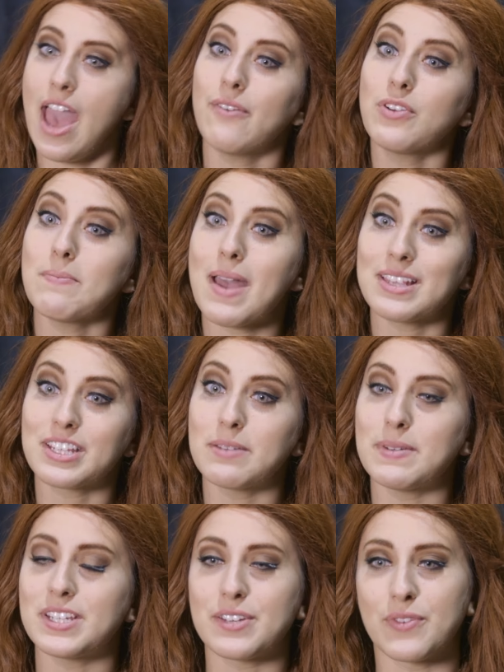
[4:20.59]
Every mask
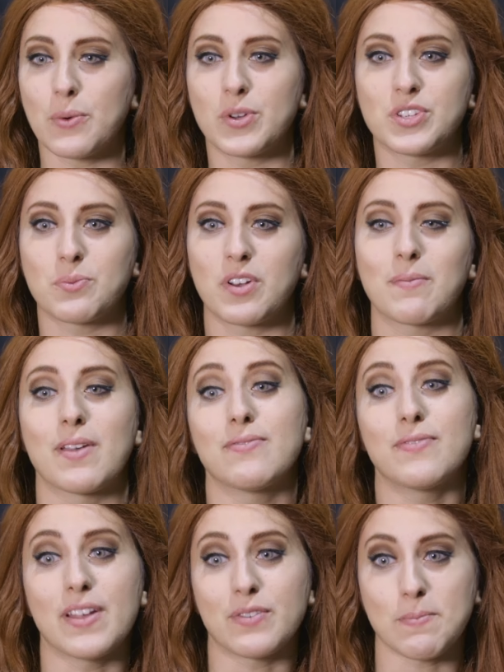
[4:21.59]
can be different, which is one of my
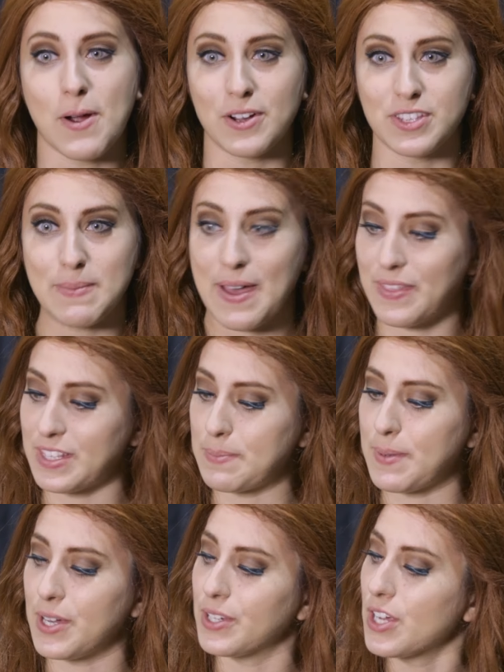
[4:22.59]
favorite parts about this
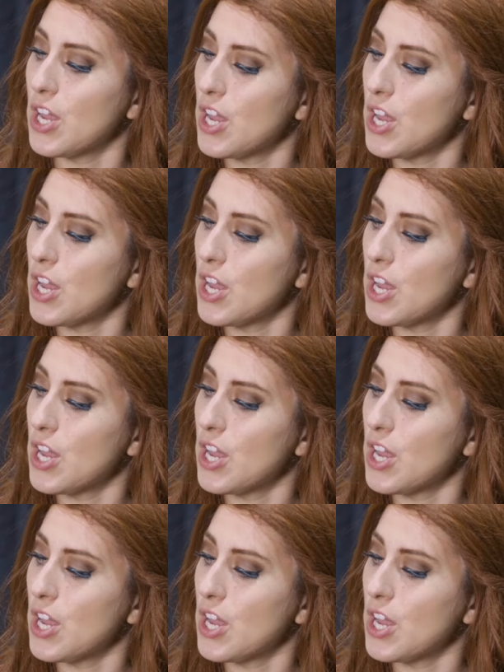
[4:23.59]
build.